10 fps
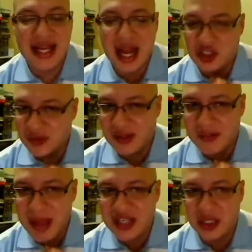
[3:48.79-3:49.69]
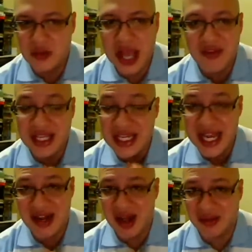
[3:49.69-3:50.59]
Now just imagine, you haven't
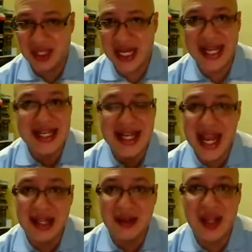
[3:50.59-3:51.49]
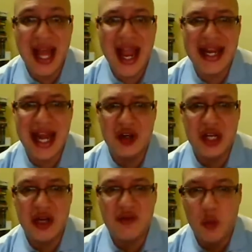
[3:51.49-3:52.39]
eaten nothing in days, and now you're
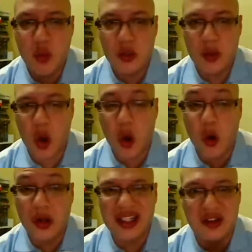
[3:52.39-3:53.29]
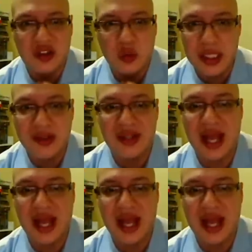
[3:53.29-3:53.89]
getting rewarded with all these sweets.